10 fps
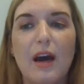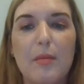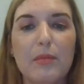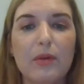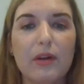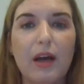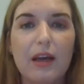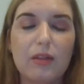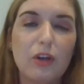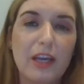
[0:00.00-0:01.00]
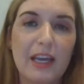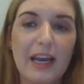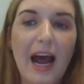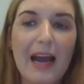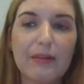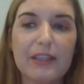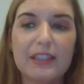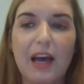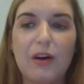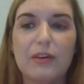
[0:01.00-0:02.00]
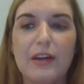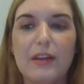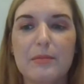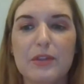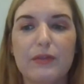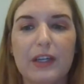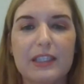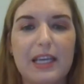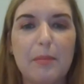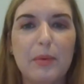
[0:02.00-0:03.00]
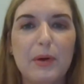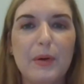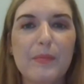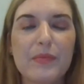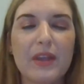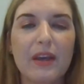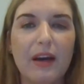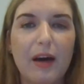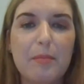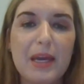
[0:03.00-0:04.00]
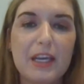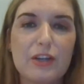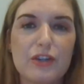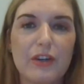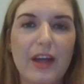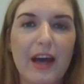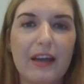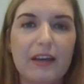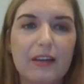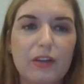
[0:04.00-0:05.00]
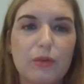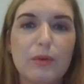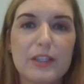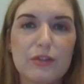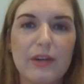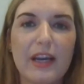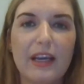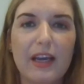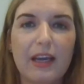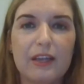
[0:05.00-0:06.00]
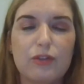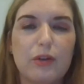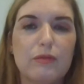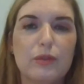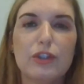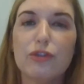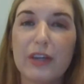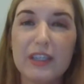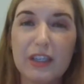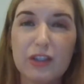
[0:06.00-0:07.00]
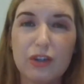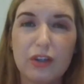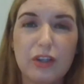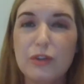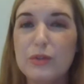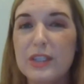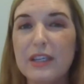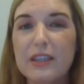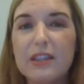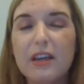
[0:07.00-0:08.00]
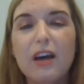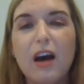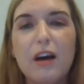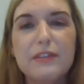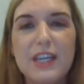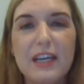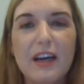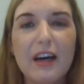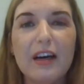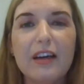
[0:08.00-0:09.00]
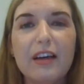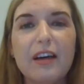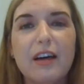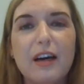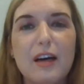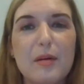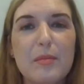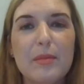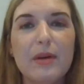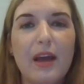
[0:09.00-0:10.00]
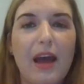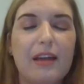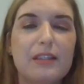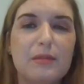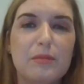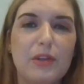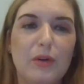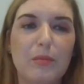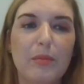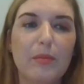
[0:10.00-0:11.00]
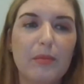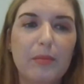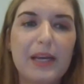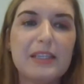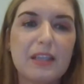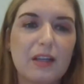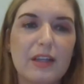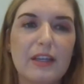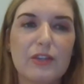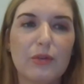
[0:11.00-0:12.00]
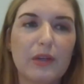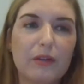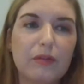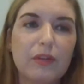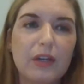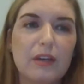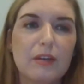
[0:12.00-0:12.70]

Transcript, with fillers: um, looking at high-risk algorithms, for example, uh, making sure that you're risk ranking and sort of restricting certain uses of data, um, and, you know, basically sort of